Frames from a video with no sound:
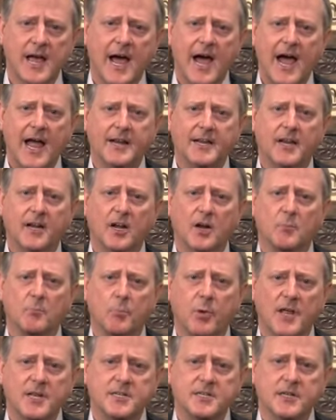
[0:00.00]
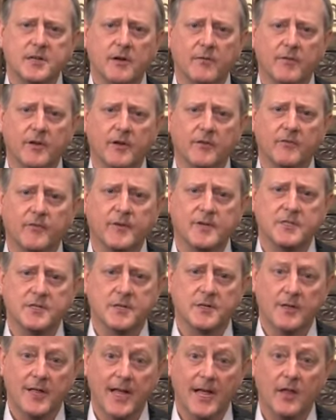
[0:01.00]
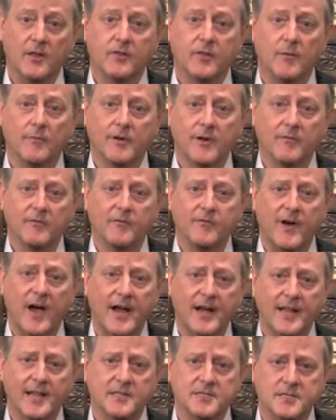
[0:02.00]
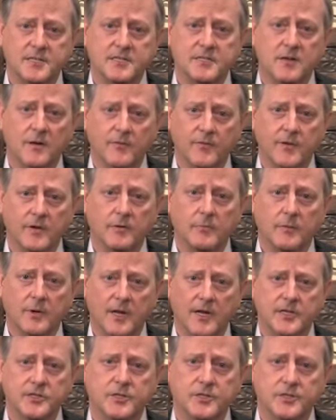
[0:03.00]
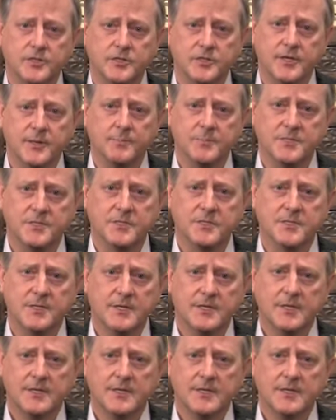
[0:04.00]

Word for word: I declare blessing over your physical health, over your finances, and over your relationships.